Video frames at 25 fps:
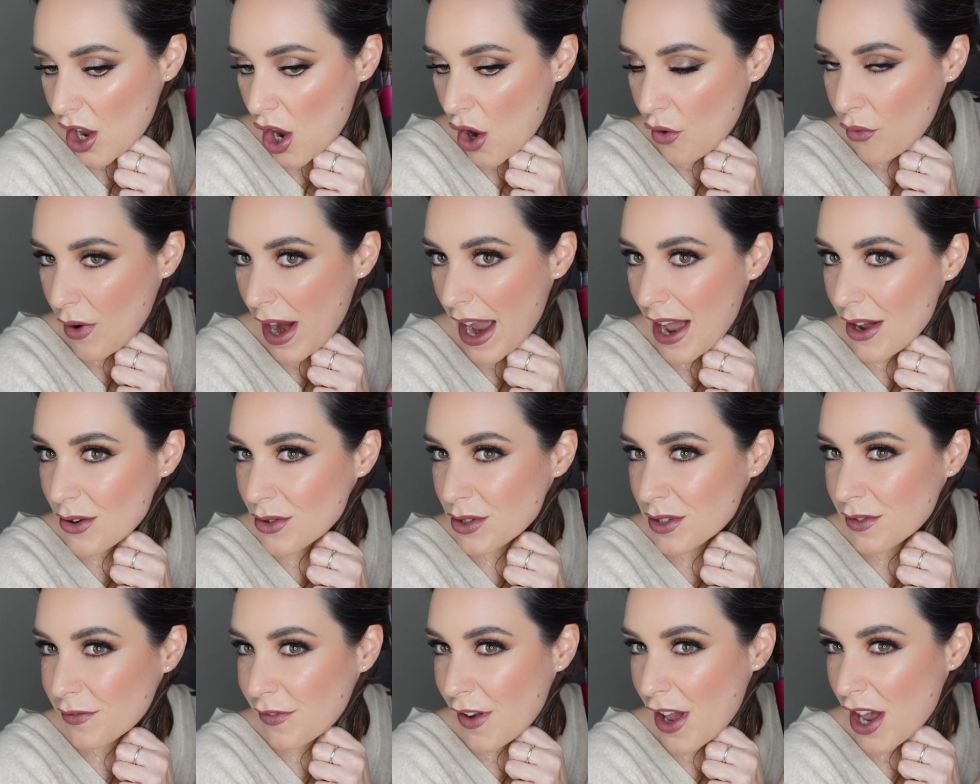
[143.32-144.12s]

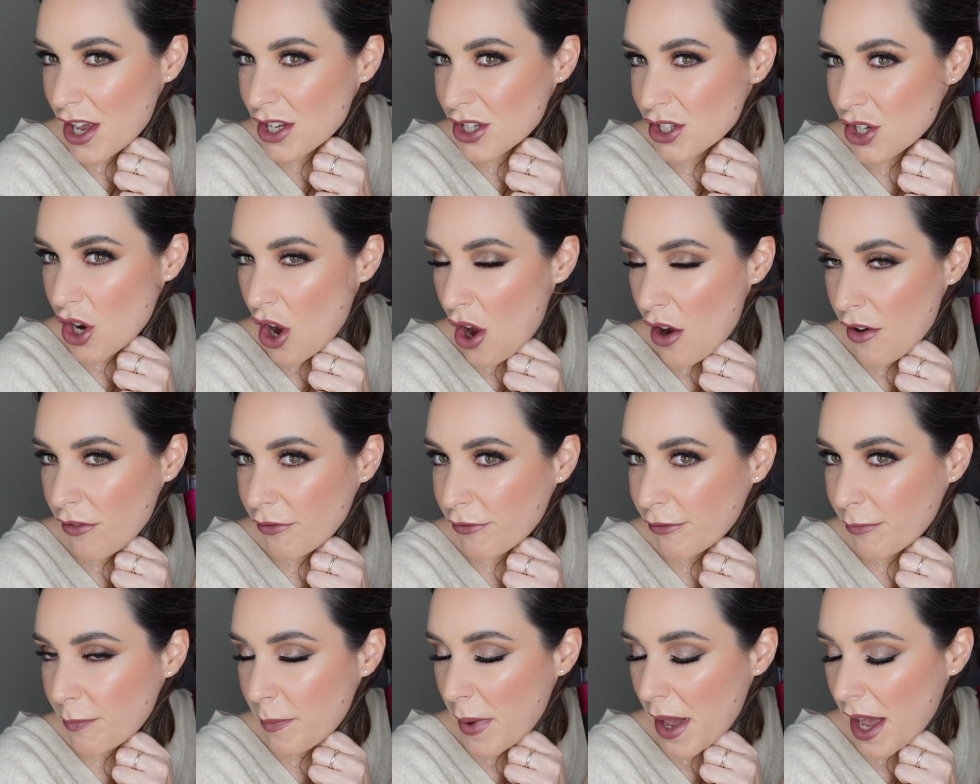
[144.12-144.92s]
around first
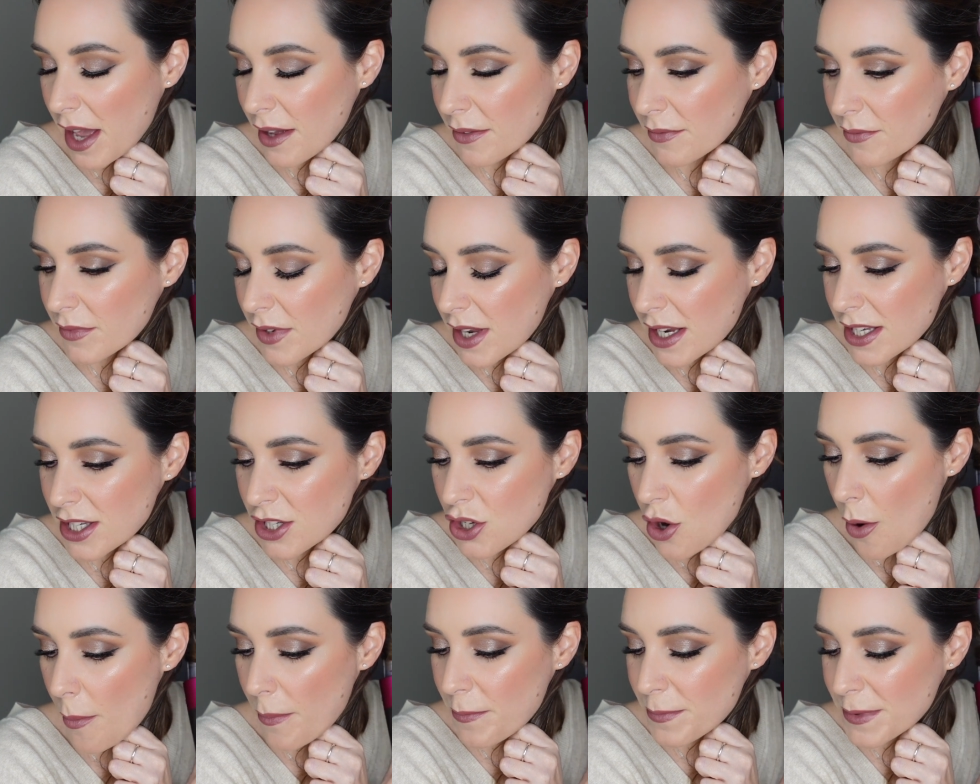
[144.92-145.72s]
off, but
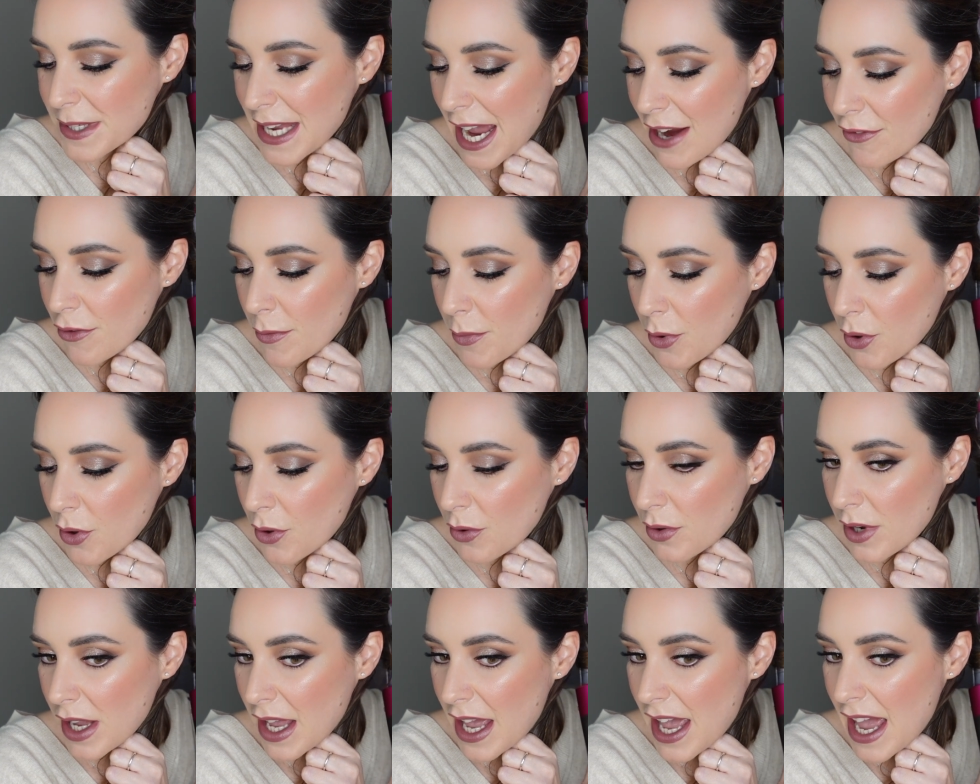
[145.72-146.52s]
it's not
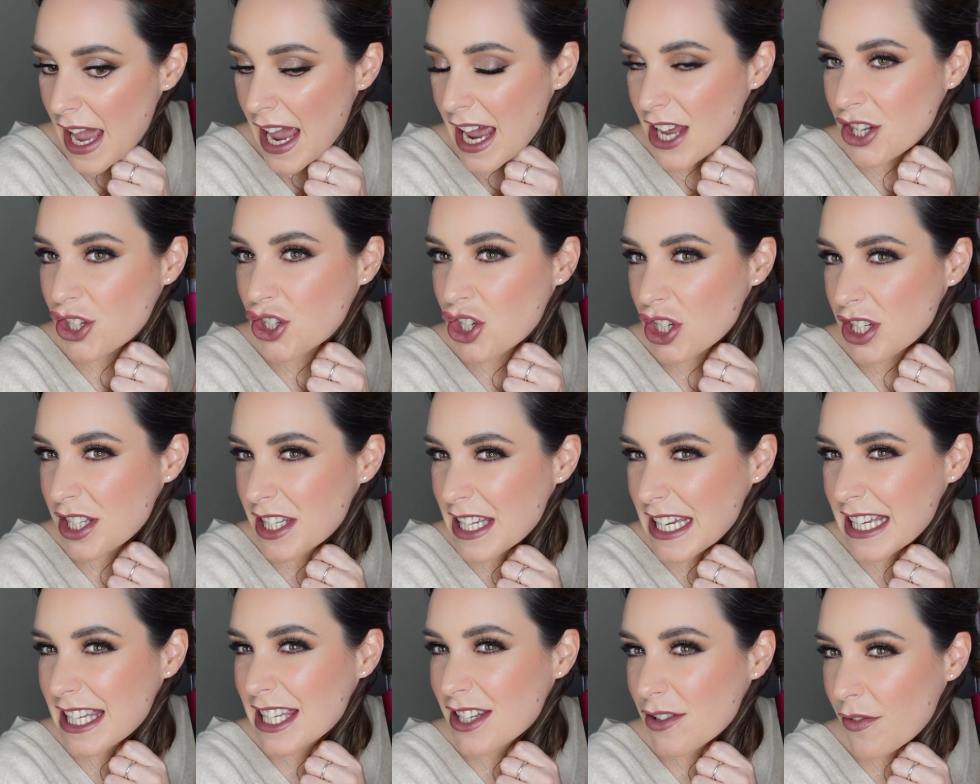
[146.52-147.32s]
terrible. It's
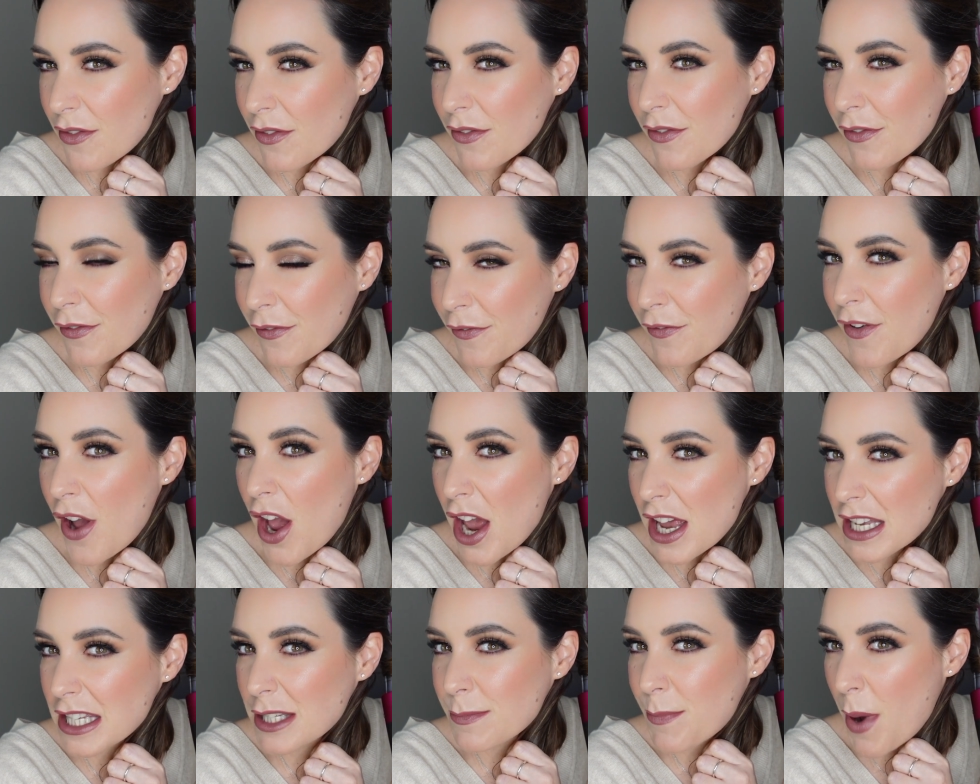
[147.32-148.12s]
just this
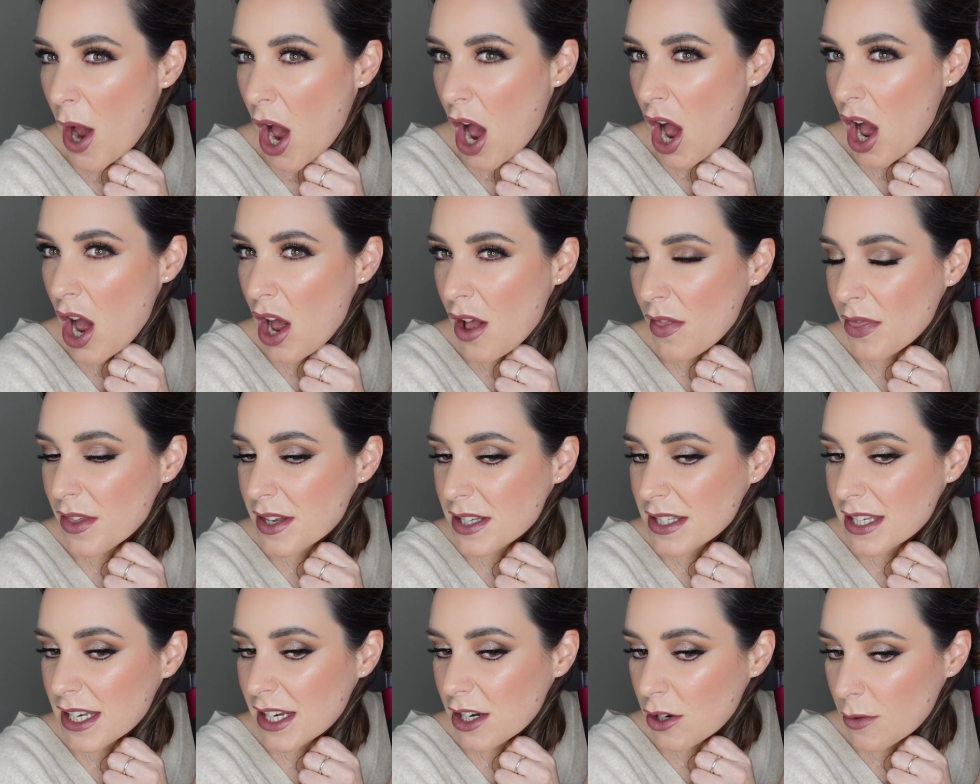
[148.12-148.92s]
first part
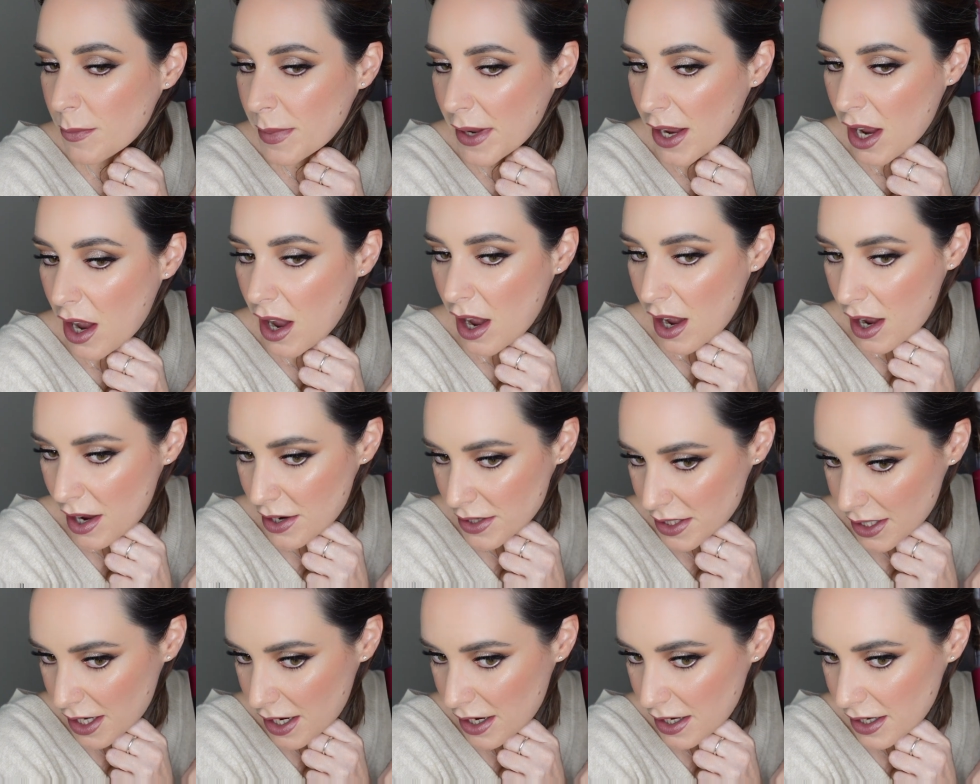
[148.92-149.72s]
that's a little bit
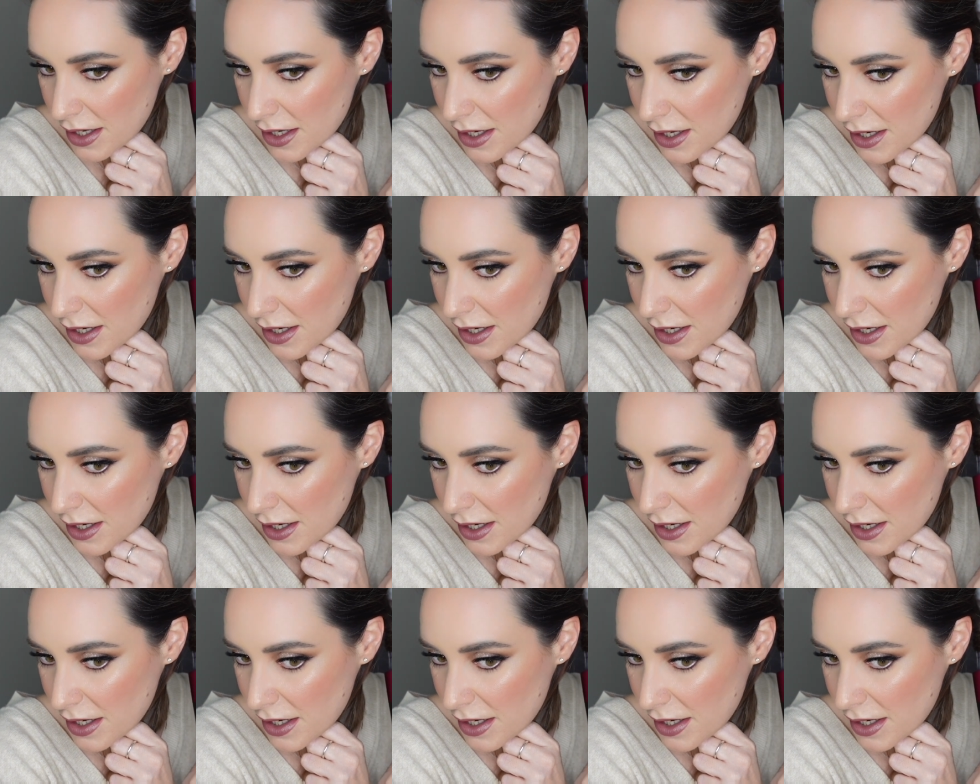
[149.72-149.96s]
harder.